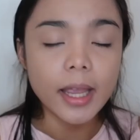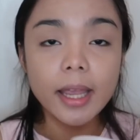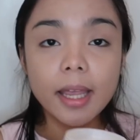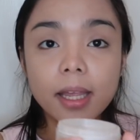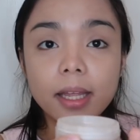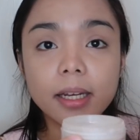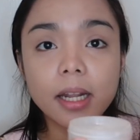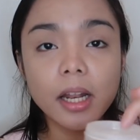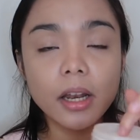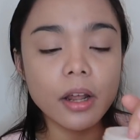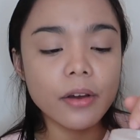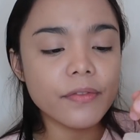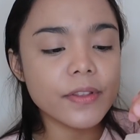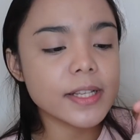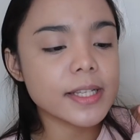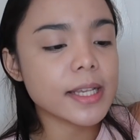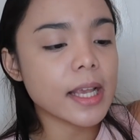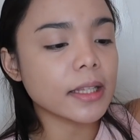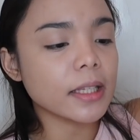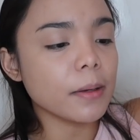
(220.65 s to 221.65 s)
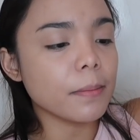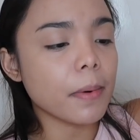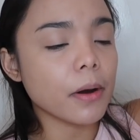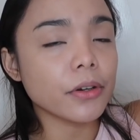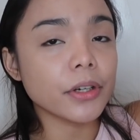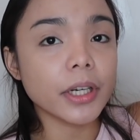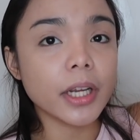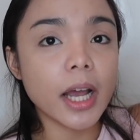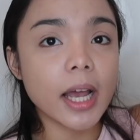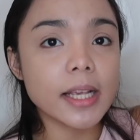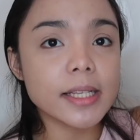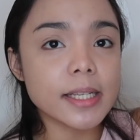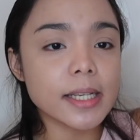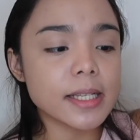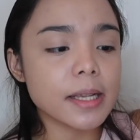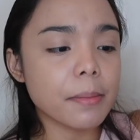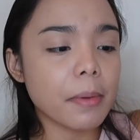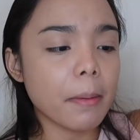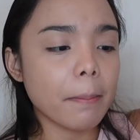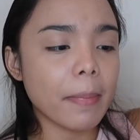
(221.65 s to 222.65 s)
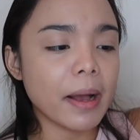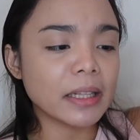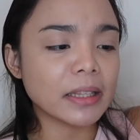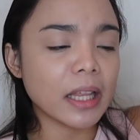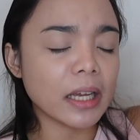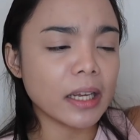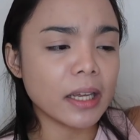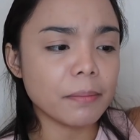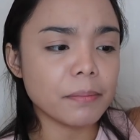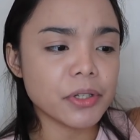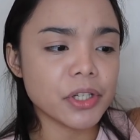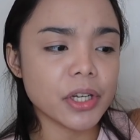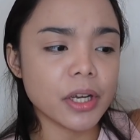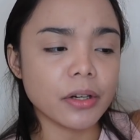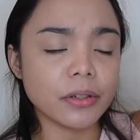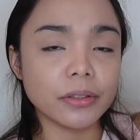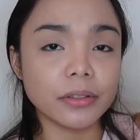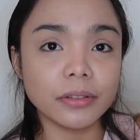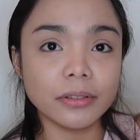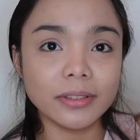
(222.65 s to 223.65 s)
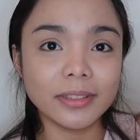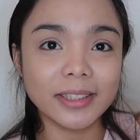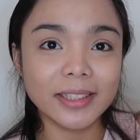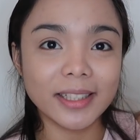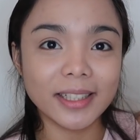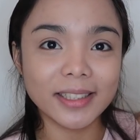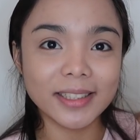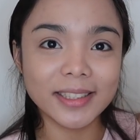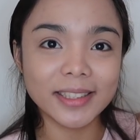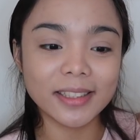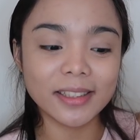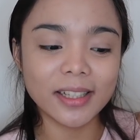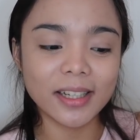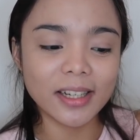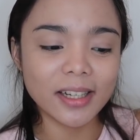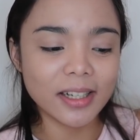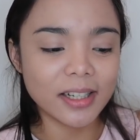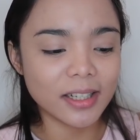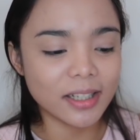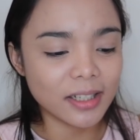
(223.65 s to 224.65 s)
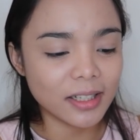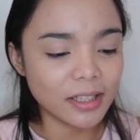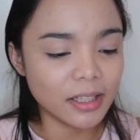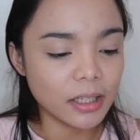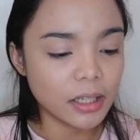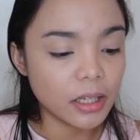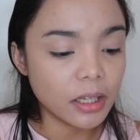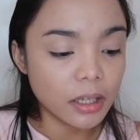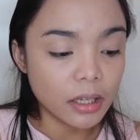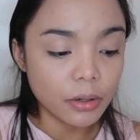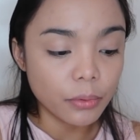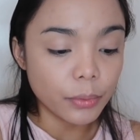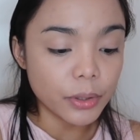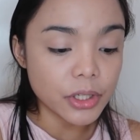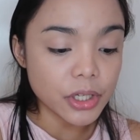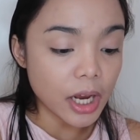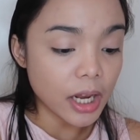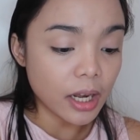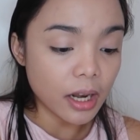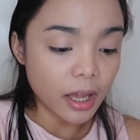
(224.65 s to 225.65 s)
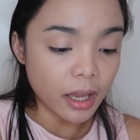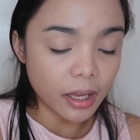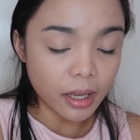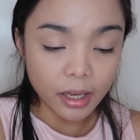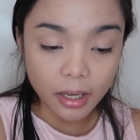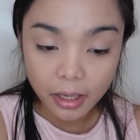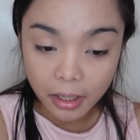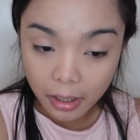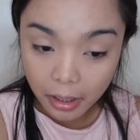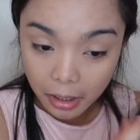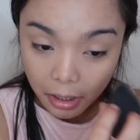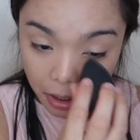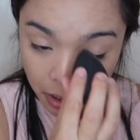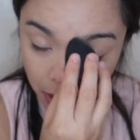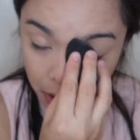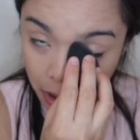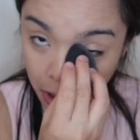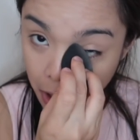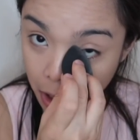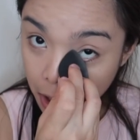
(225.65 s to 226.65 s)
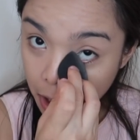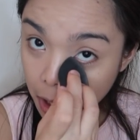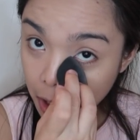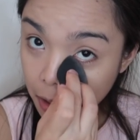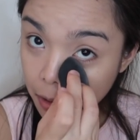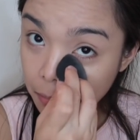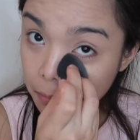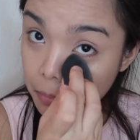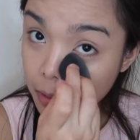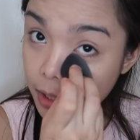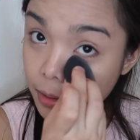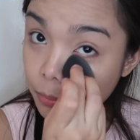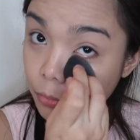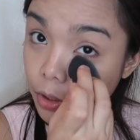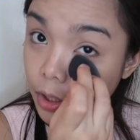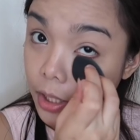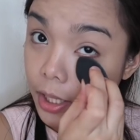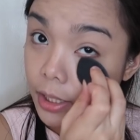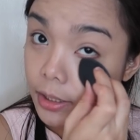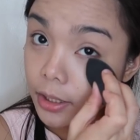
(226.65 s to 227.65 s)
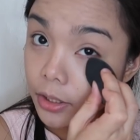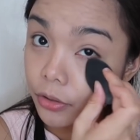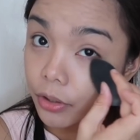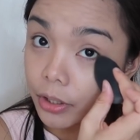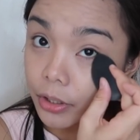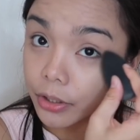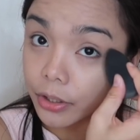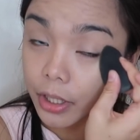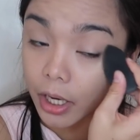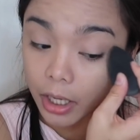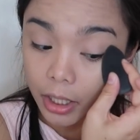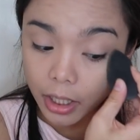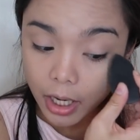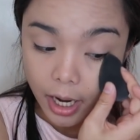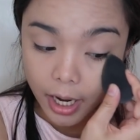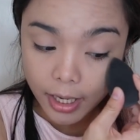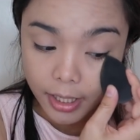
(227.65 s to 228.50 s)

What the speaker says: And I love this setting powder, guys, kasi may pangtakip siya, oh. Ta-da! Which I like. And blend muna natin yung under our